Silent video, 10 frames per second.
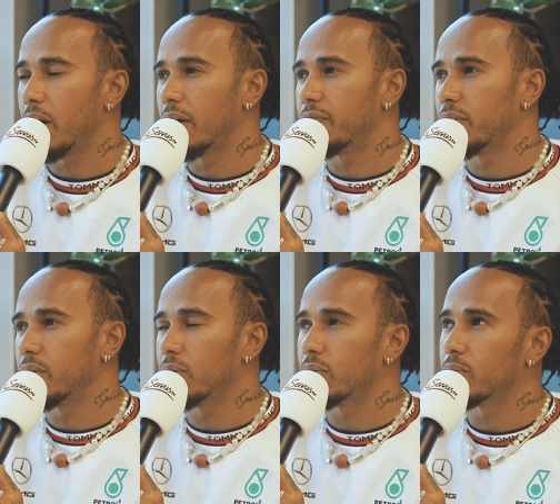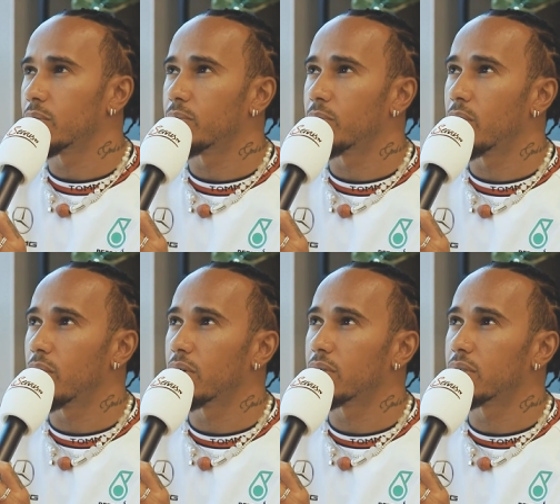I feel
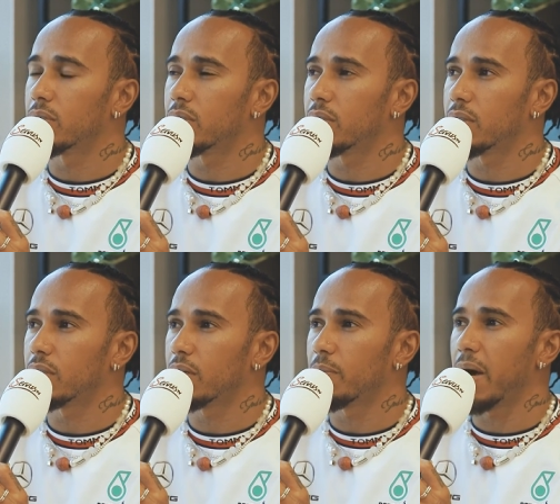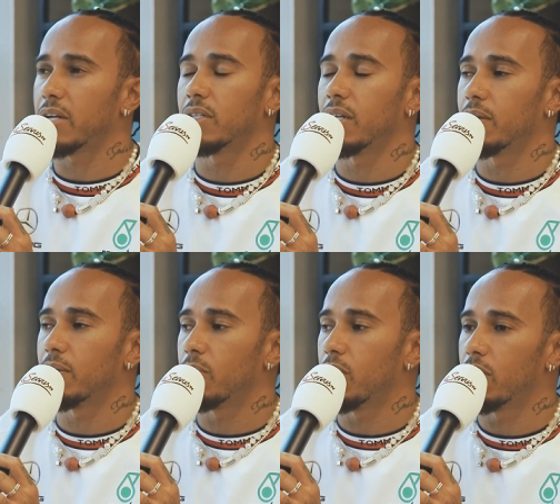more compassionate and
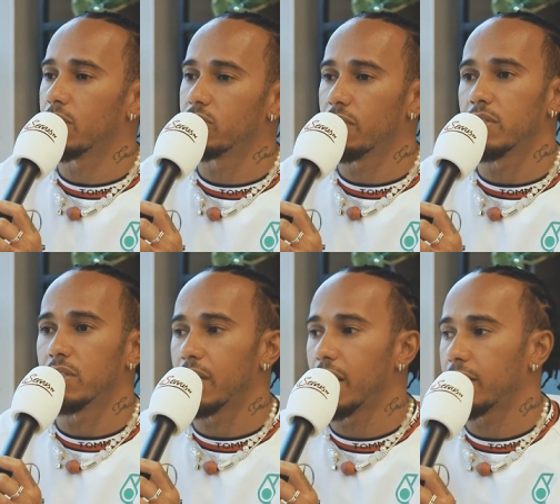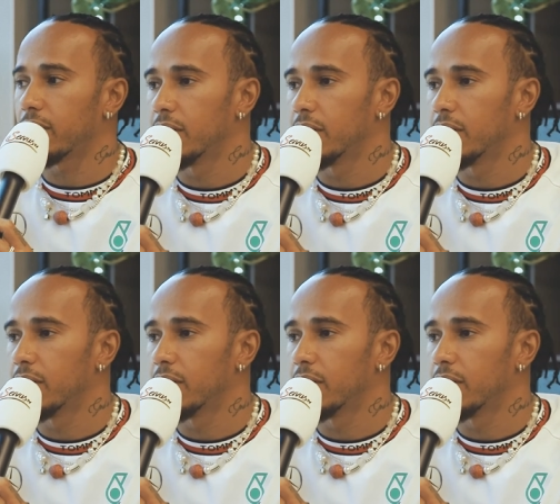more driven to, like,